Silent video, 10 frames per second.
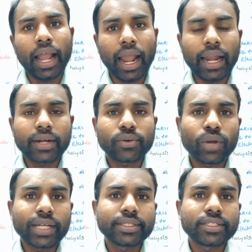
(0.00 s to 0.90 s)

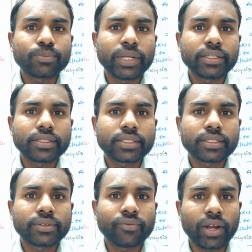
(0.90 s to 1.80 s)
Electrolysis means,
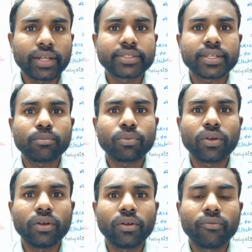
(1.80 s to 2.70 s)
for example,
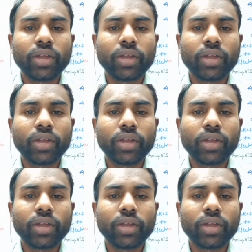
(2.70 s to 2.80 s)
we